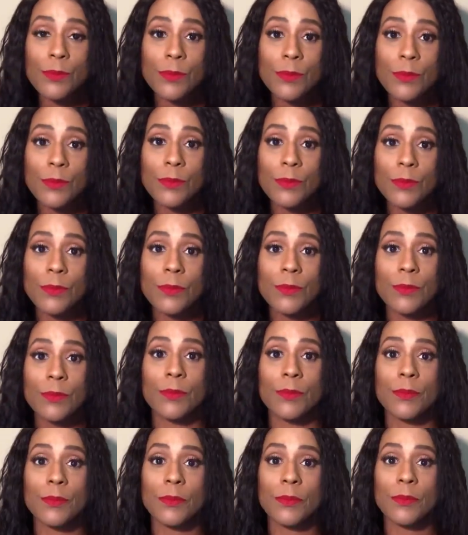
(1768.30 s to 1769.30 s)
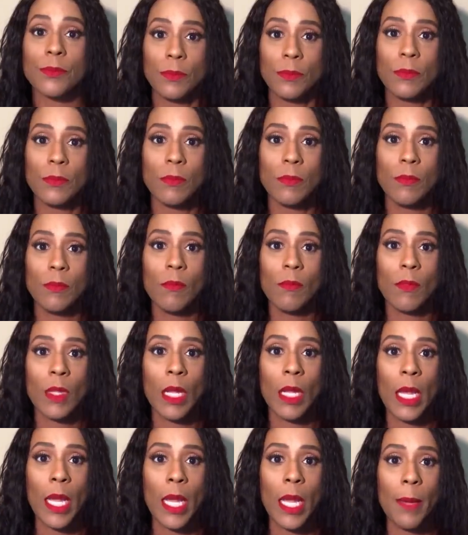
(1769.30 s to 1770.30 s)
Mm-hmm.
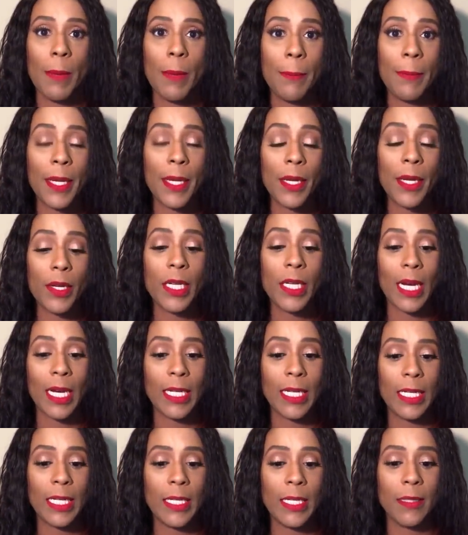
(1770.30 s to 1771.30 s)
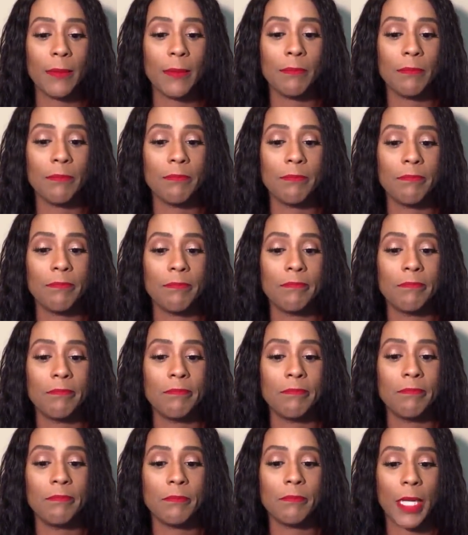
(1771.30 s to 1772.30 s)
Am I married? I am,
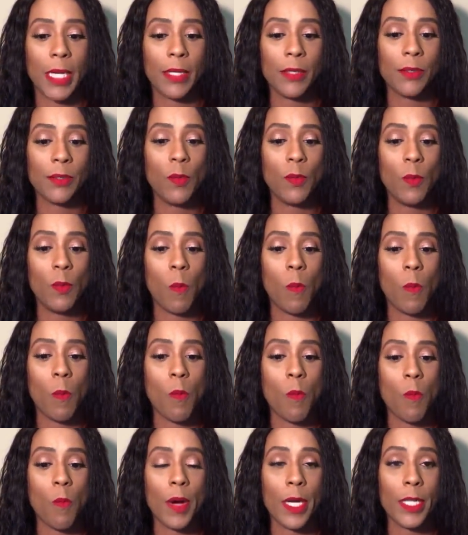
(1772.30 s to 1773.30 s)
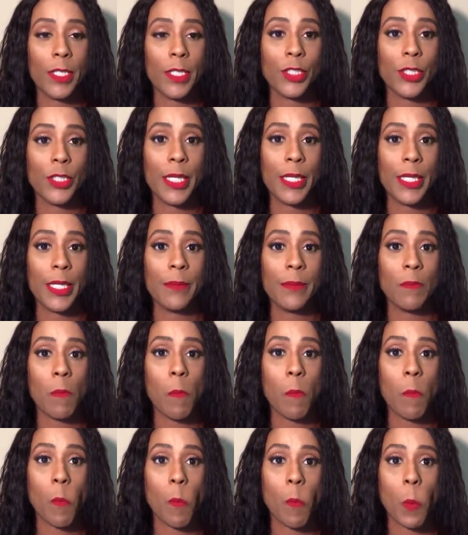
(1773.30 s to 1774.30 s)
Michael. I sure am.
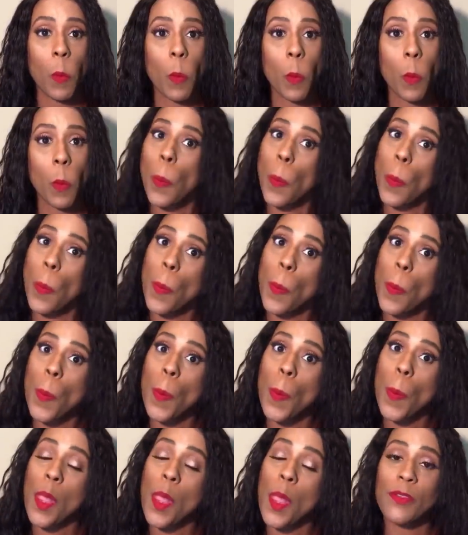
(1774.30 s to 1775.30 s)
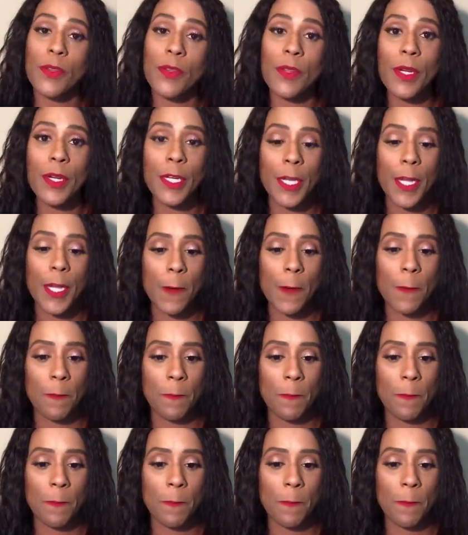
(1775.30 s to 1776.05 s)
So there you go.